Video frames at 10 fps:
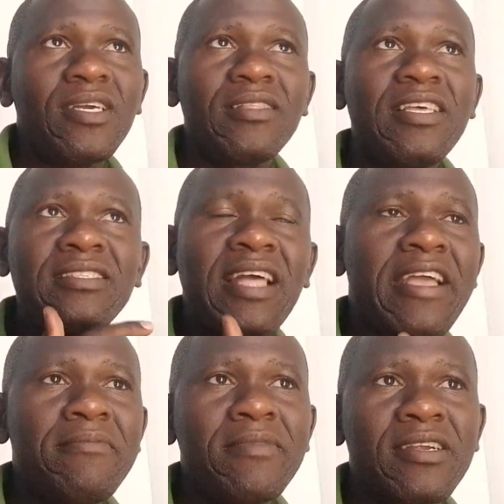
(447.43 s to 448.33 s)
this
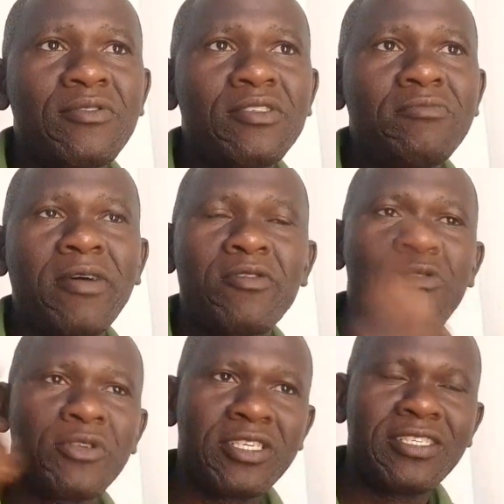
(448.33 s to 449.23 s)
time round, Maro
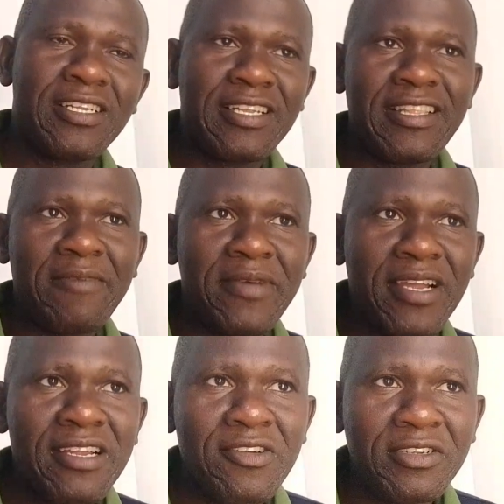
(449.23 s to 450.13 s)
was in the
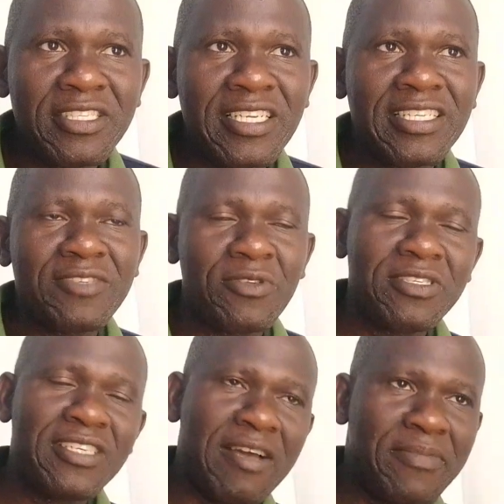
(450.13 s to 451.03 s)
American continent, was
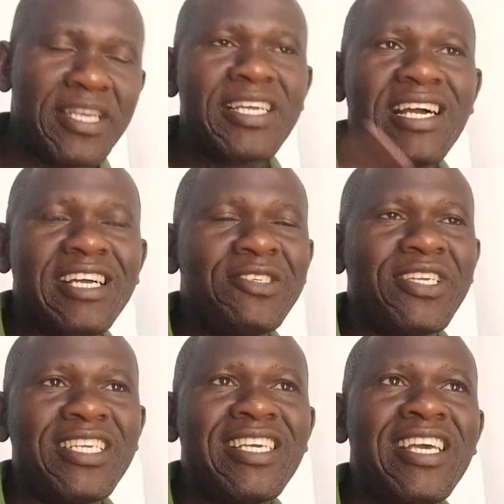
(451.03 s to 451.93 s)
in America
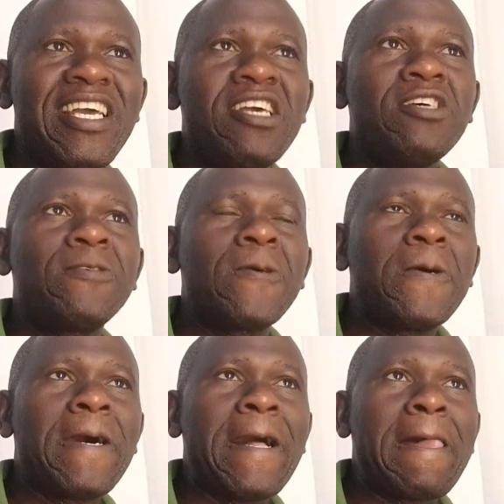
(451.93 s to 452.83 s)
actually. So,
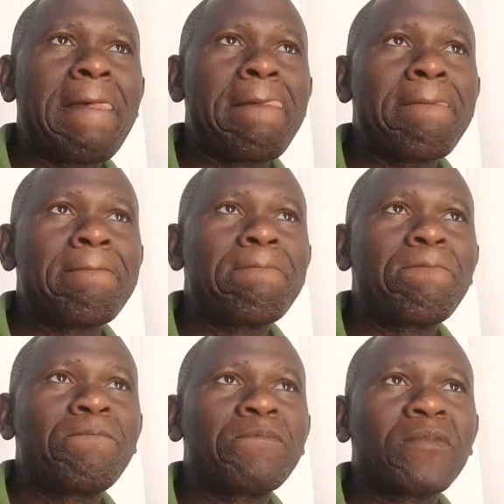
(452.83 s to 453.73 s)

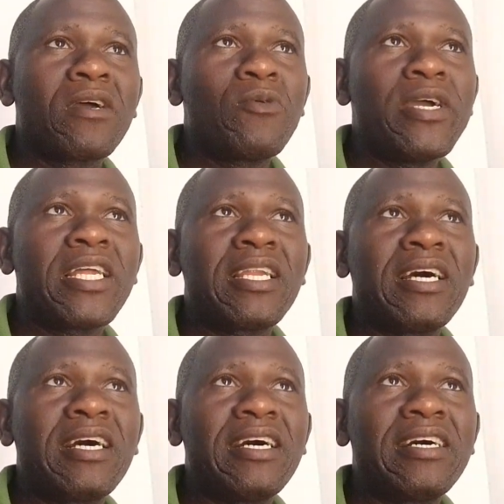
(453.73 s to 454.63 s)
well,
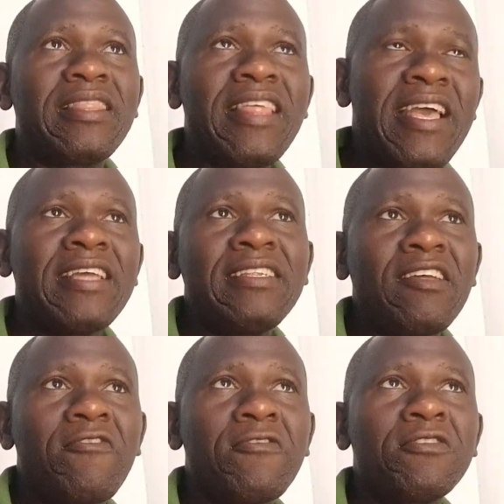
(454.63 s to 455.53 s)
then
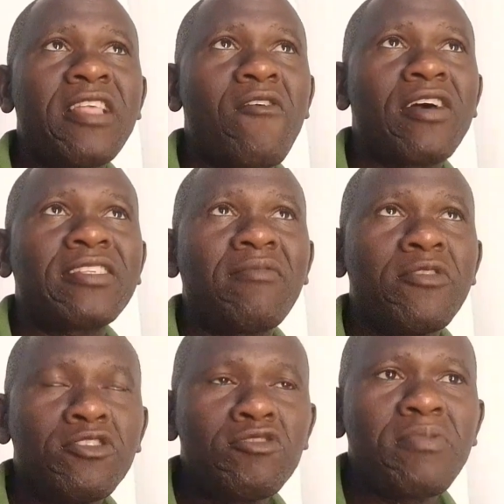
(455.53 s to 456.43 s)
of course there were some
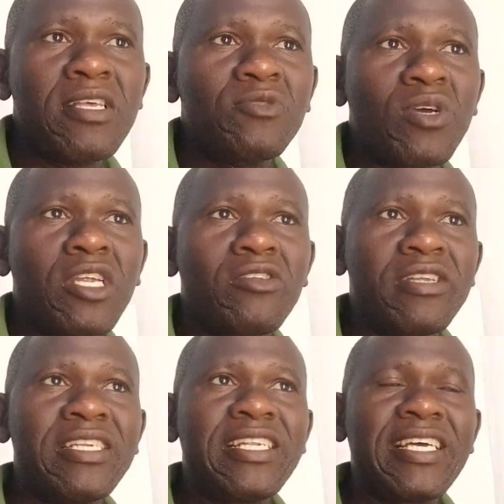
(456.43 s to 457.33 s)
YouTubers who had
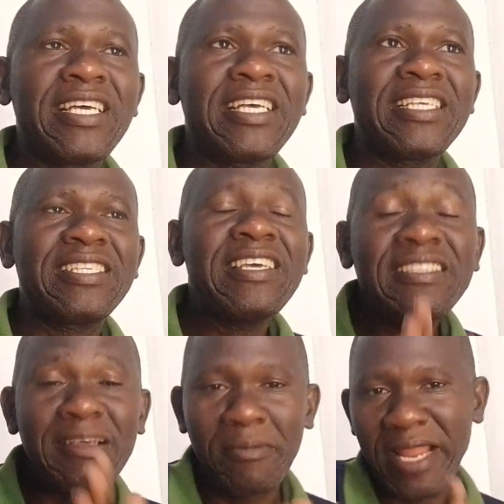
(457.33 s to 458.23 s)
already seen
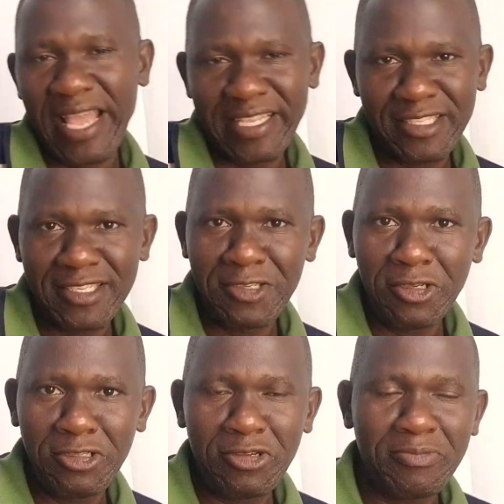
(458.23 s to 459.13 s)
some lights in
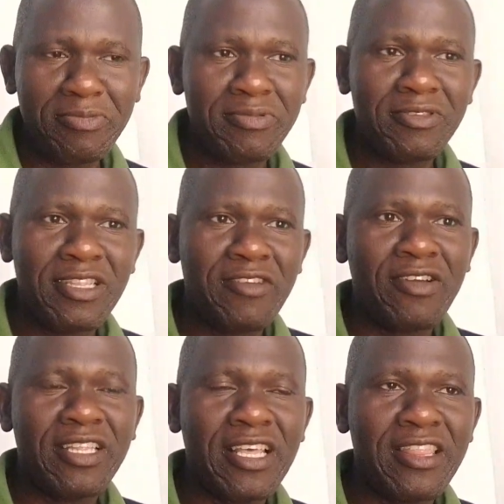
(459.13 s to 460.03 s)
YouTube.
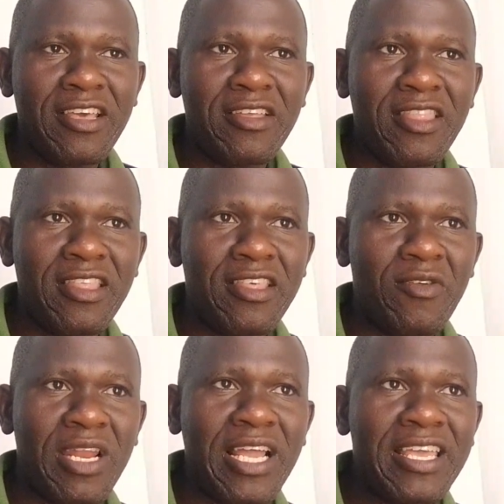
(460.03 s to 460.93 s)
They were
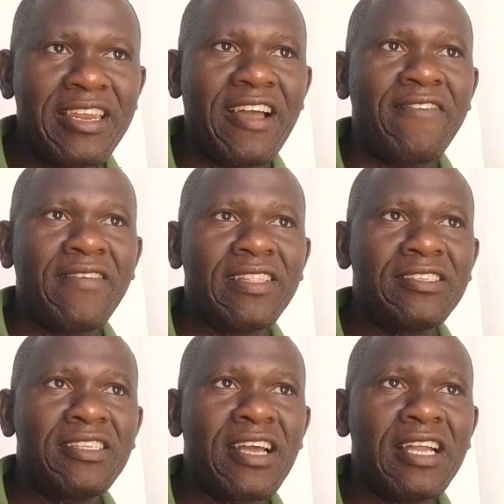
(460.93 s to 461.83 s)
lucky enough, at least
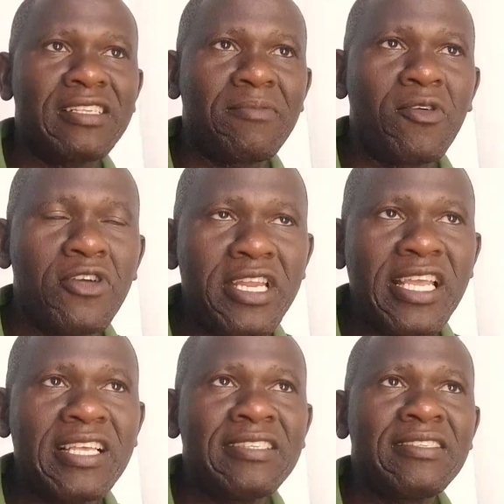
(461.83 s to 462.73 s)
they had some
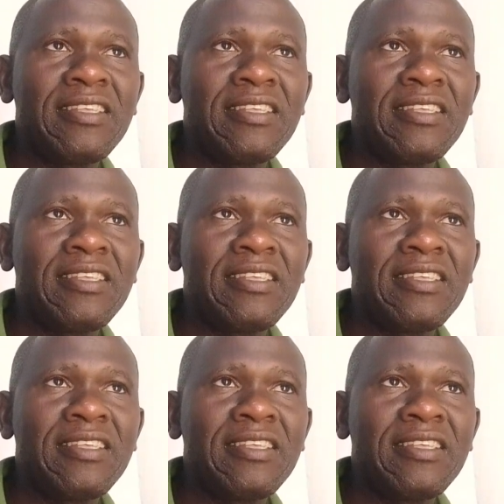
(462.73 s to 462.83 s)
audience.